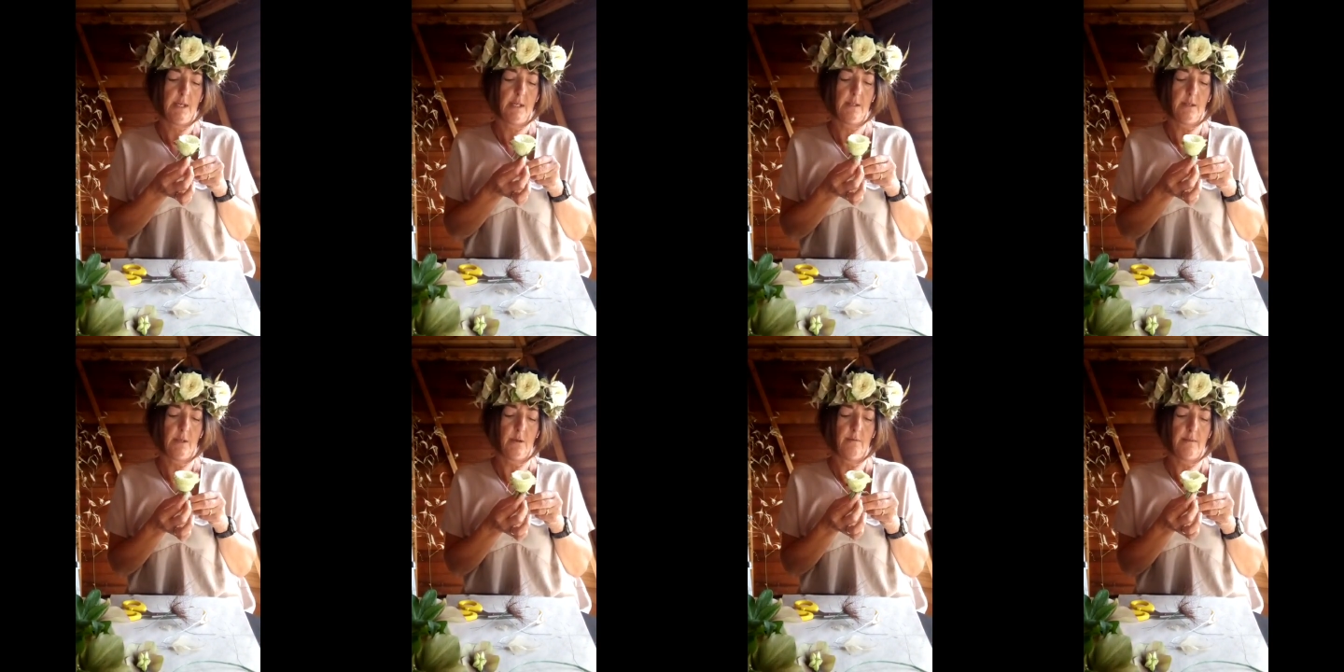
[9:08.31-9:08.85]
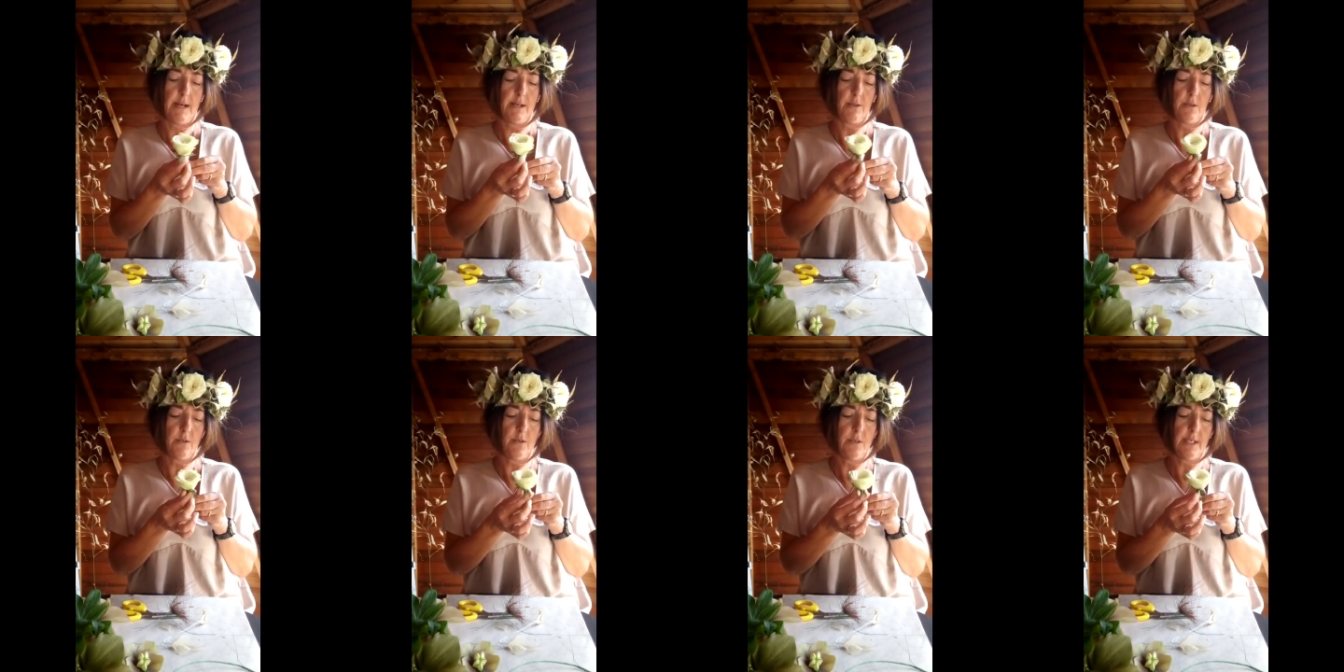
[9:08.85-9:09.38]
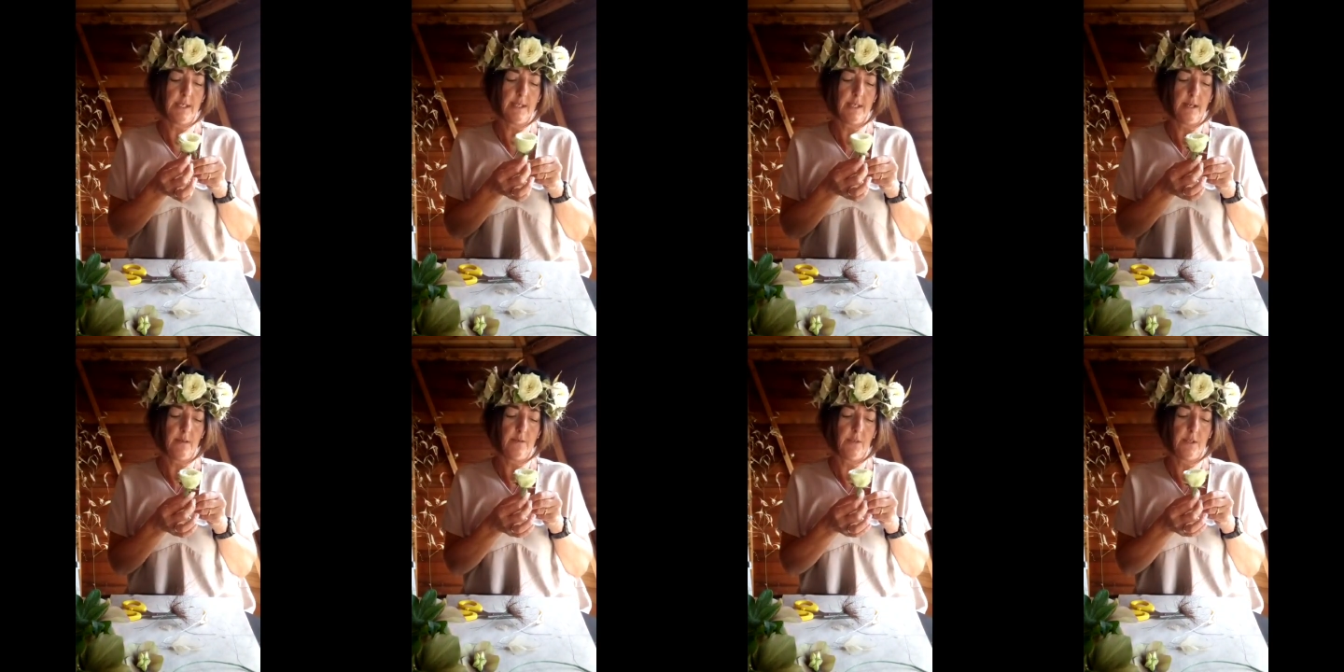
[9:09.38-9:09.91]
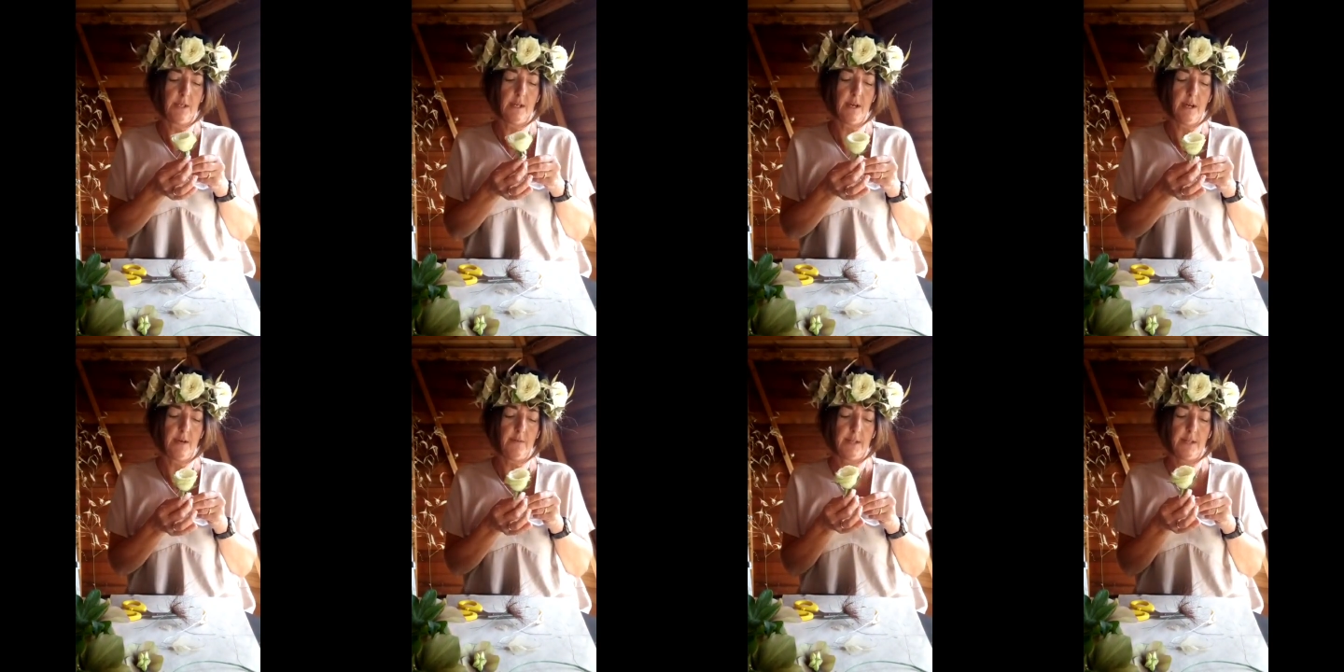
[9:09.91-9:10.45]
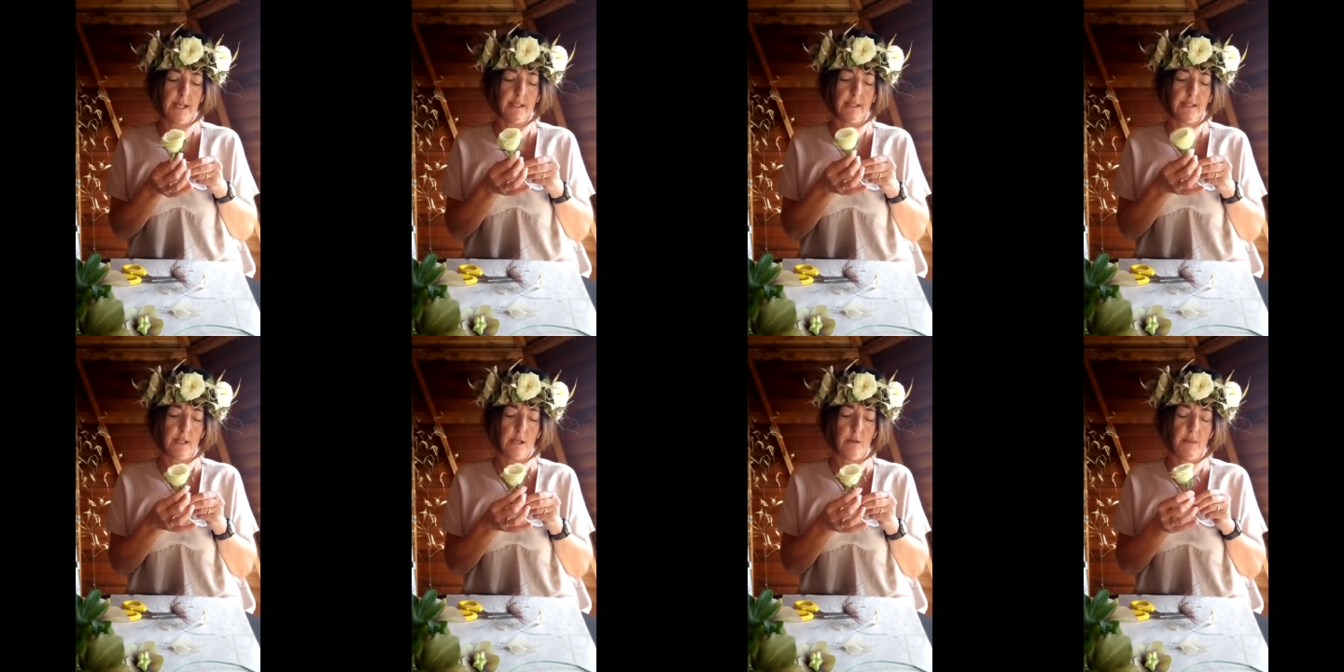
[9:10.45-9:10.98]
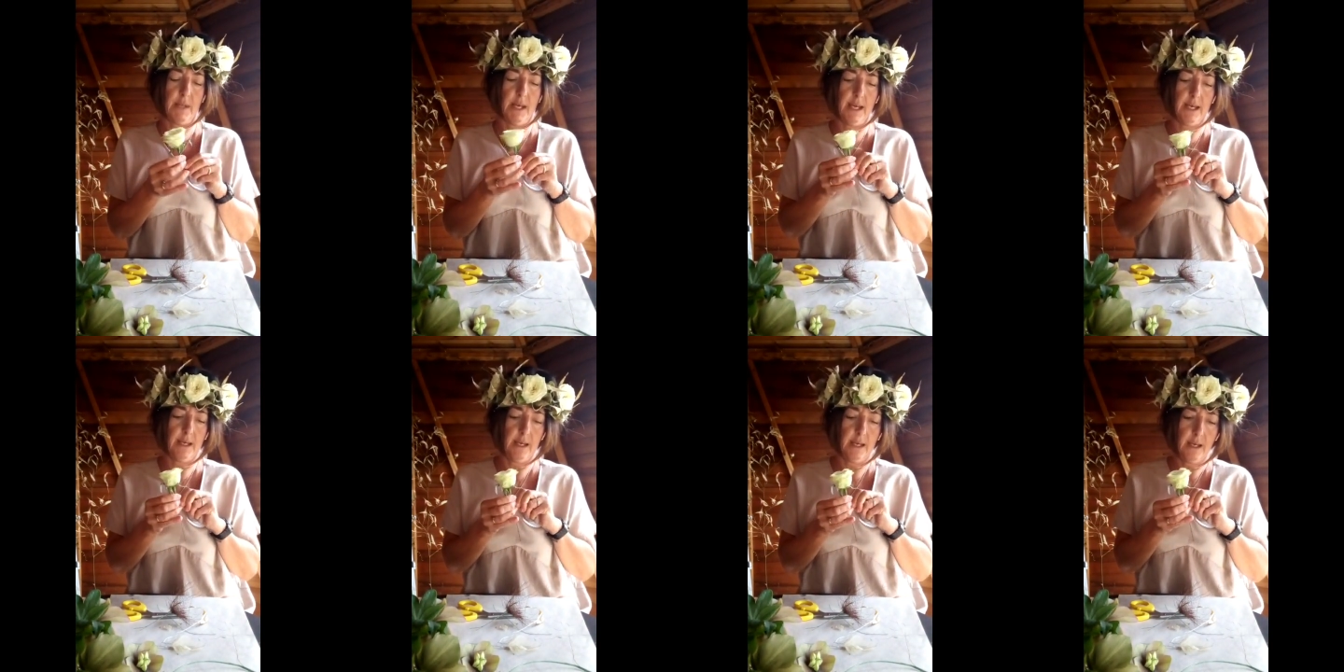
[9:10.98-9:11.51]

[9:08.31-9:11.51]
So around on itself to cover that stem there.